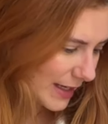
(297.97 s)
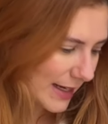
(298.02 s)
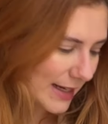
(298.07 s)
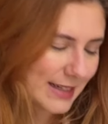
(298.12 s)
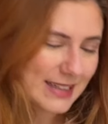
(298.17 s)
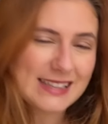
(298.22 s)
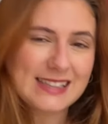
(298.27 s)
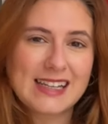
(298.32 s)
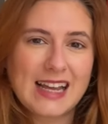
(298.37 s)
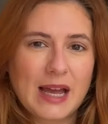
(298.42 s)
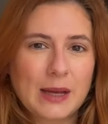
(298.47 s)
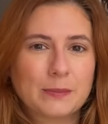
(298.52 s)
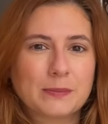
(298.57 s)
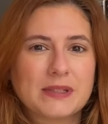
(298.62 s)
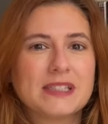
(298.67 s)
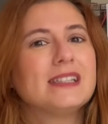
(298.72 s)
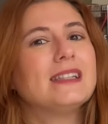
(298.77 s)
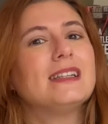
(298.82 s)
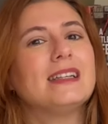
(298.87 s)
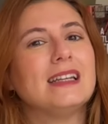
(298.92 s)

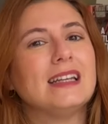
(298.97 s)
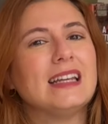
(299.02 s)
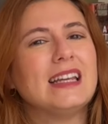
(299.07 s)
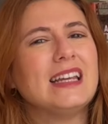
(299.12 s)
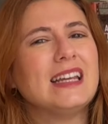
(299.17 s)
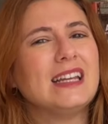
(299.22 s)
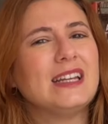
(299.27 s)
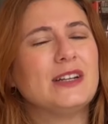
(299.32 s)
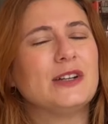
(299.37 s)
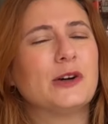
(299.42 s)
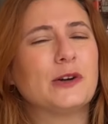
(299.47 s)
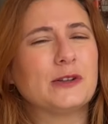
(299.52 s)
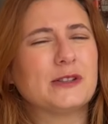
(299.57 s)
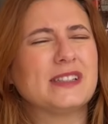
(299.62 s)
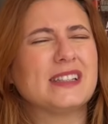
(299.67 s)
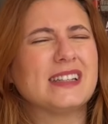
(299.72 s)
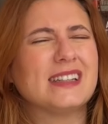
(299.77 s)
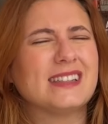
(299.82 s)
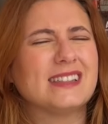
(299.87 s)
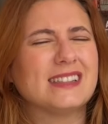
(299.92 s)
except he
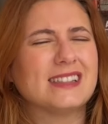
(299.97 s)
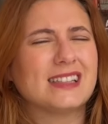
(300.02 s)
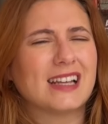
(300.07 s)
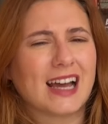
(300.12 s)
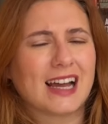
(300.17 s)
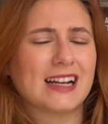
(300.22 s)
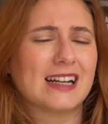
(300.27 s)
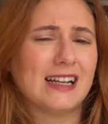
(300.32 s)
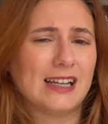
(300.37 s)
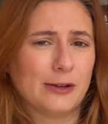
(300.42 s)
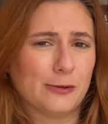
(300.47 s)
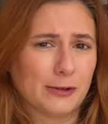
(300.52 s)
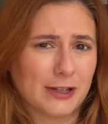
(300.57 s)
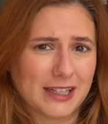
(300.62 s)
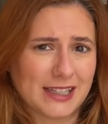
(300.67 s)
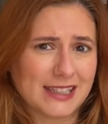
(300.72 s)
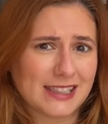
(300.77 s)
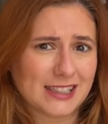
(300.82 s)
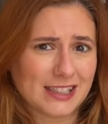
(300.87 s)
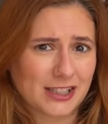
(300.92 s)
knows exactly what
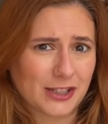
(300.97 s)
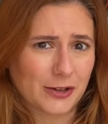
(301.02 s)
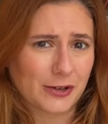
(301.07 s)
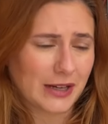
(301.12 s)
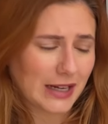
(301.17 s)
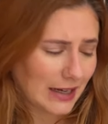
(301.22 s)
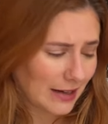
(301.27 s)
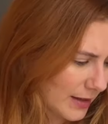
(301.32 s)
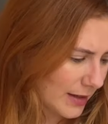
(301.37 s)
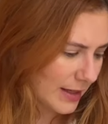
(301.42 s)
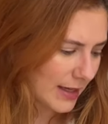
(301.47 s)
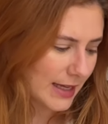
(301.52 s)
he's doing.